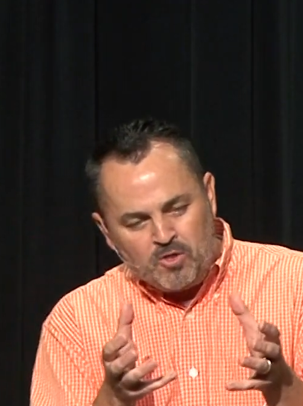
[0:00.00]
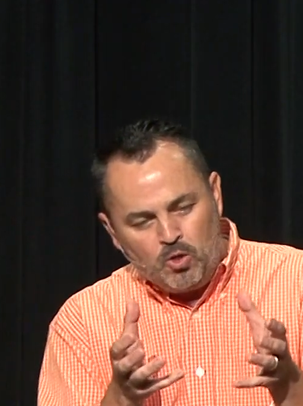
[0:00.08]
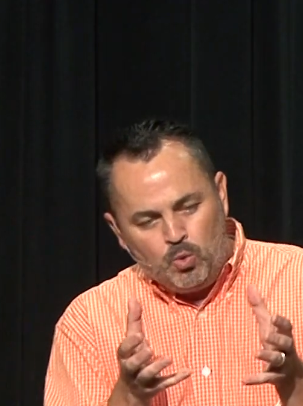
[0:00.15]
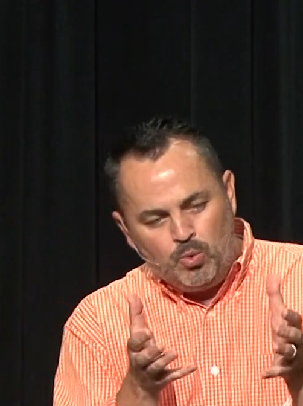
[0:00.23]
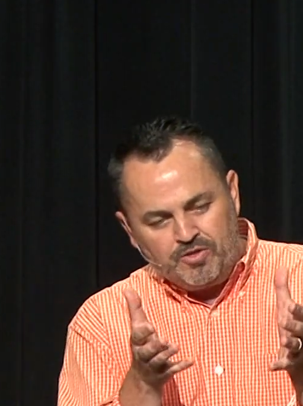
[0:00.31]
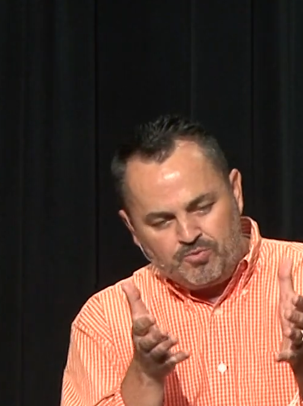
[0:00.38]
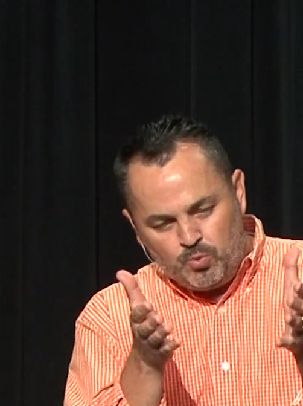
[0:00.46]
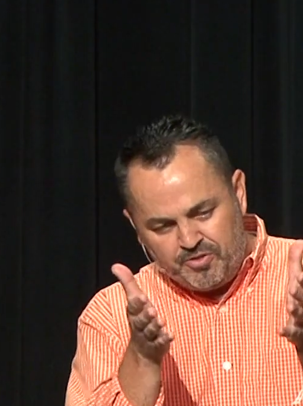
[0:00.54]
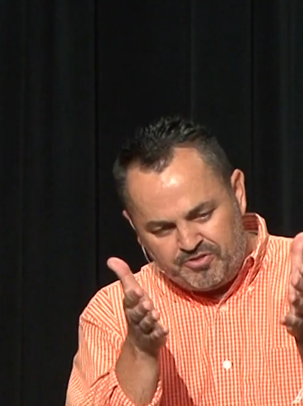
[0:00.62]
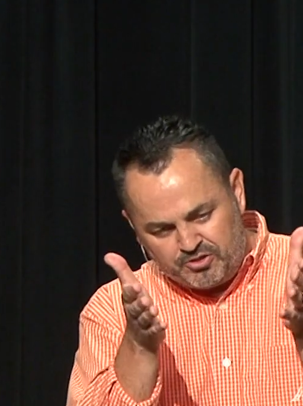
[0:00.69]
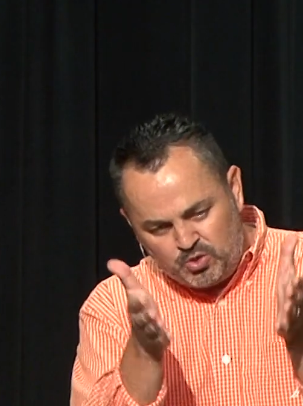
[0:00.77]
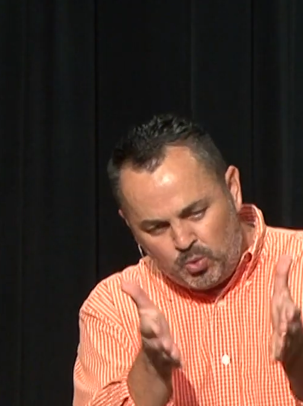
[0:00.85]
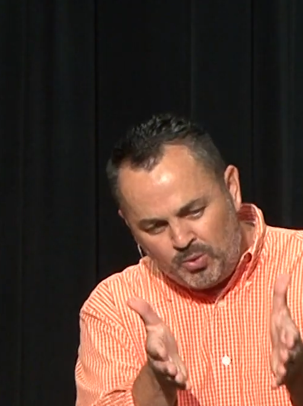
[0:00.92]
with, with
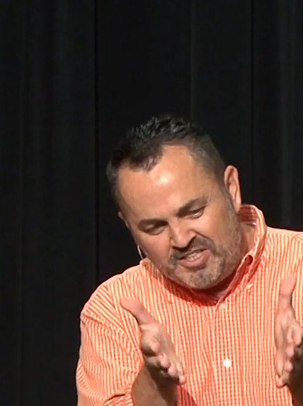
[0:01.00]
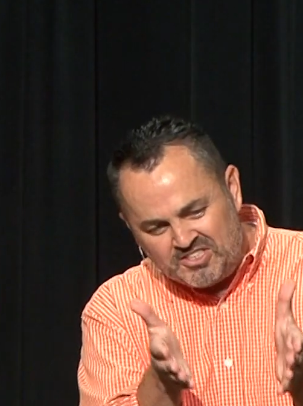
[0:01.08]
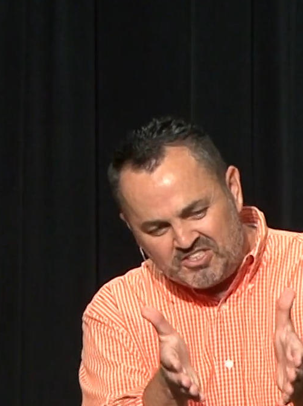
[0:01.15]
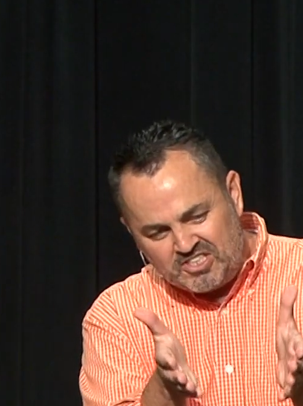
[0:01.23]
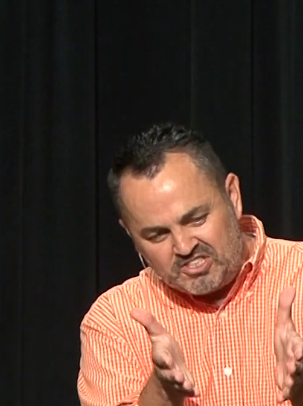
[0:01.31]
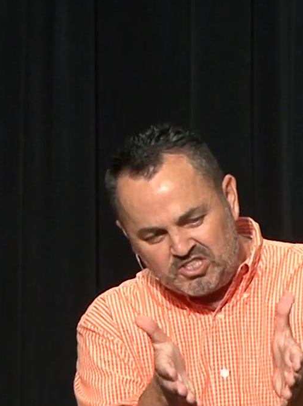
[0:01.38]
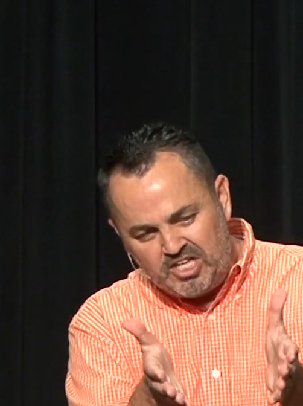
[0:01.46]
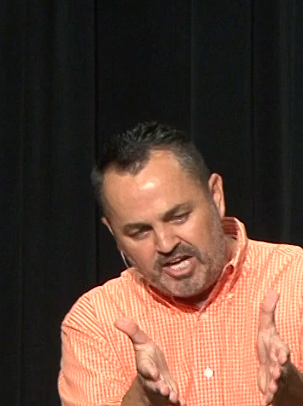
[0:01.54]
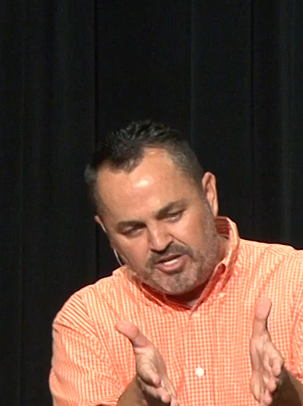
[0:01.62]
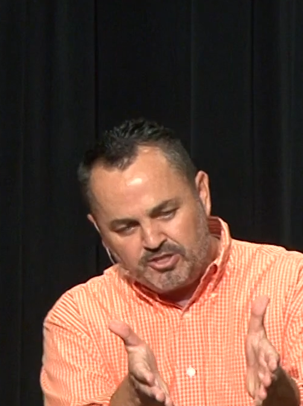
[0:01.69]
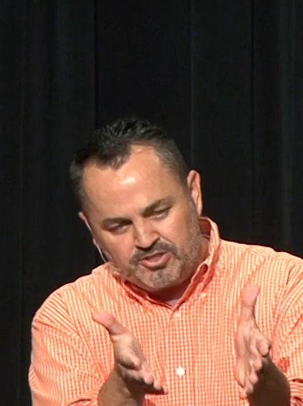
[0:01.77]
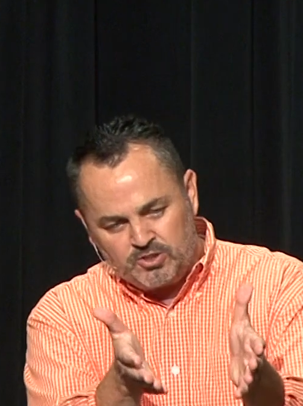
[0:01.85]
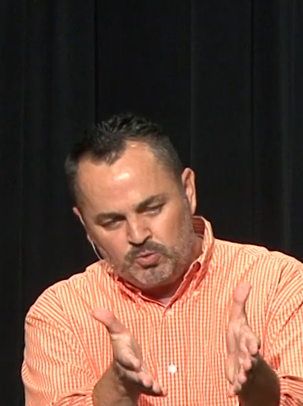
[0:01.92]
the 26
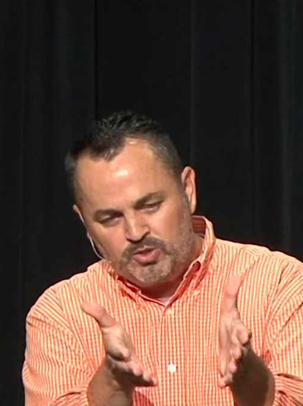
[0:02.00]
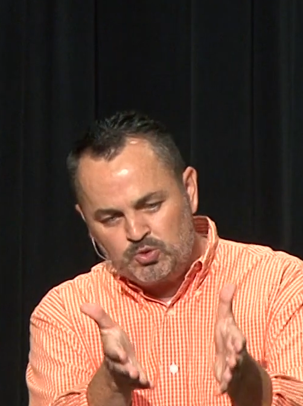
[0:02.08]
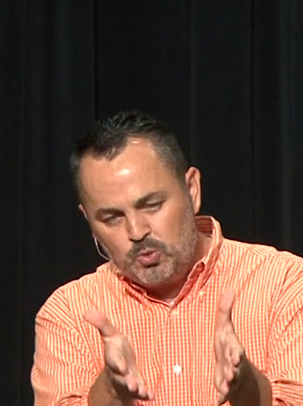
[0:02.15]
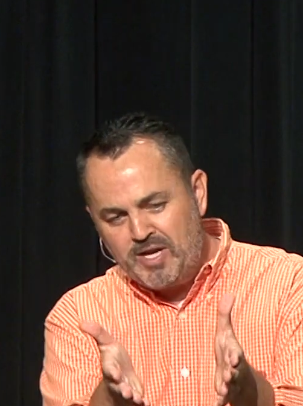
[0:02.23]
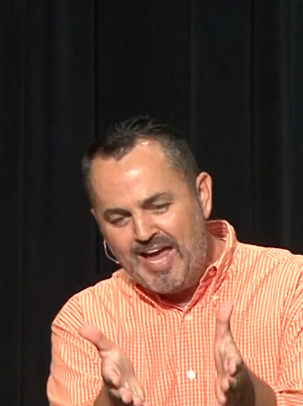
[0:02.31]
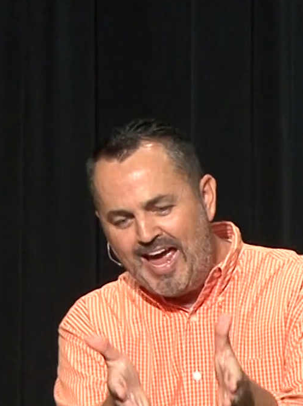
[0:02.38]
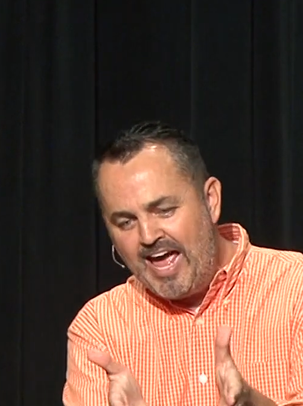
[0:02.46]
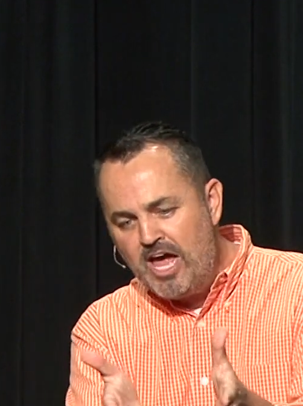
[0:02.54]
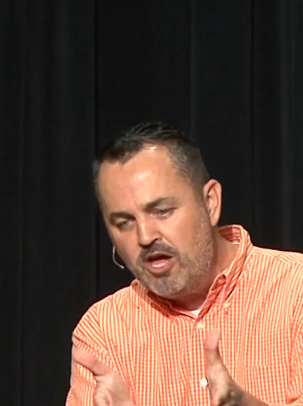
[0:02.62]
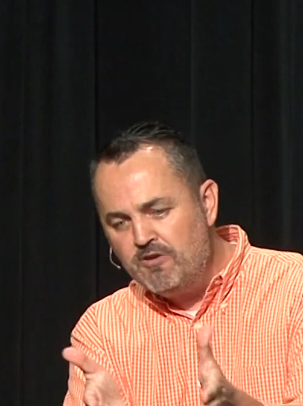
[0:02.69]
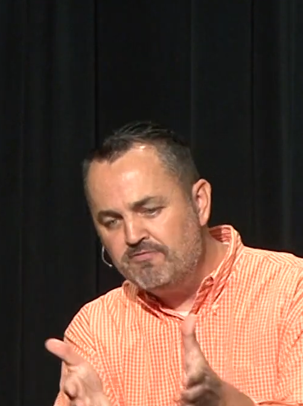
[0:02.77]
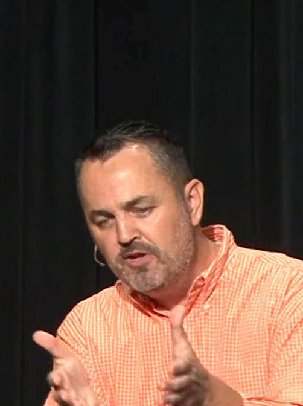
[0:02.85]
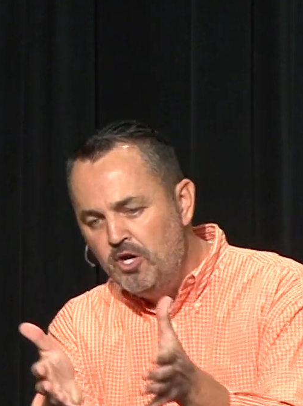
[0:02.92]
letters in which we
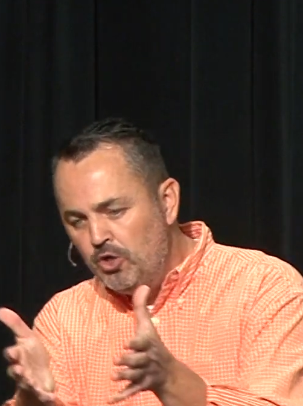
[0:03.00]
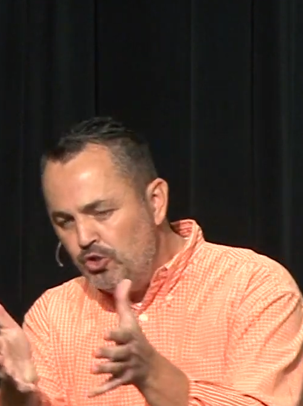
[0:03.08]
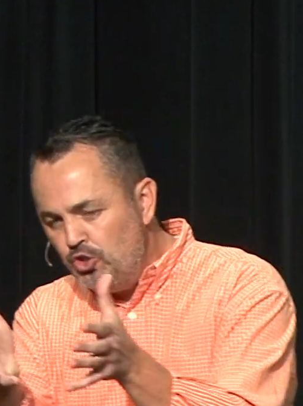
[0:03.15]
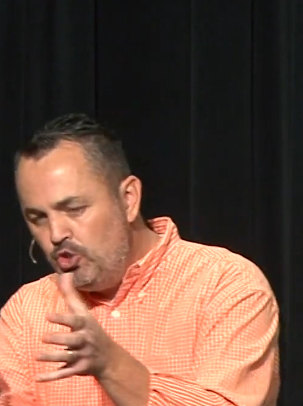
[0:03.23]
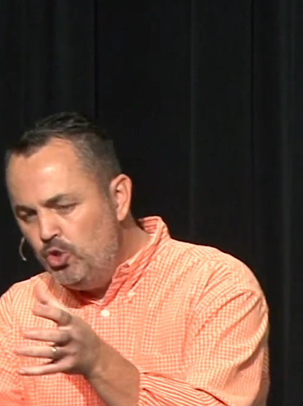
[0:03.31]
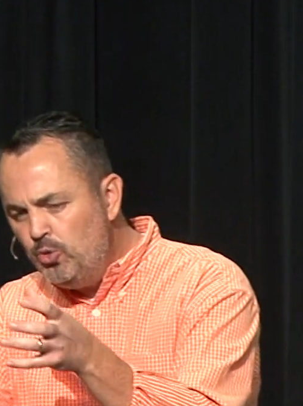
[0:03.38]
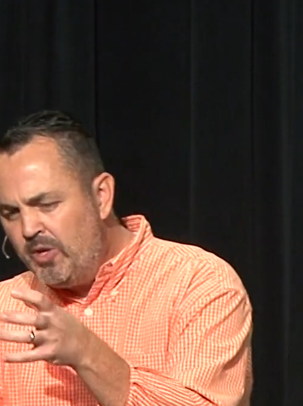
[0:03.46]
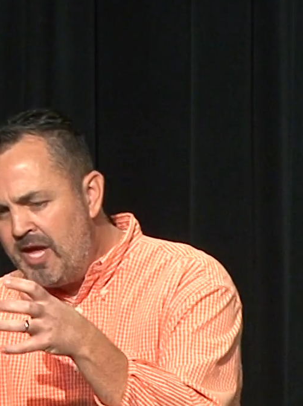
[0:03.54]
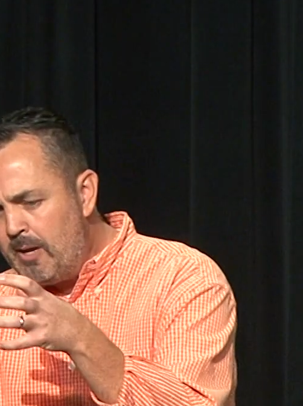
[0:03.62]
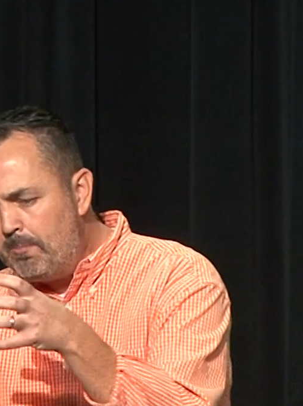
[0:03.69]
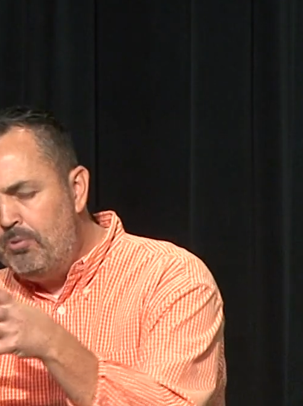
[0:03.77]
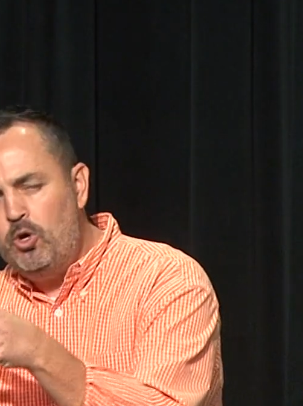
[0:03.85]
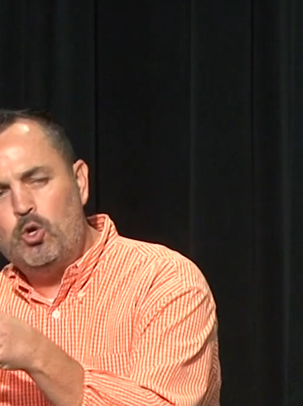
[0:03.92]
have. You
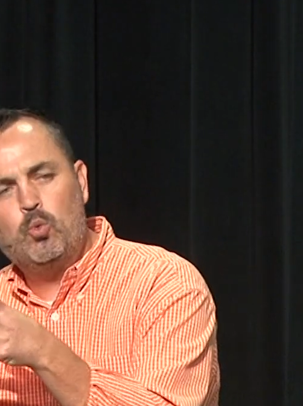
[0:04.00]
can't put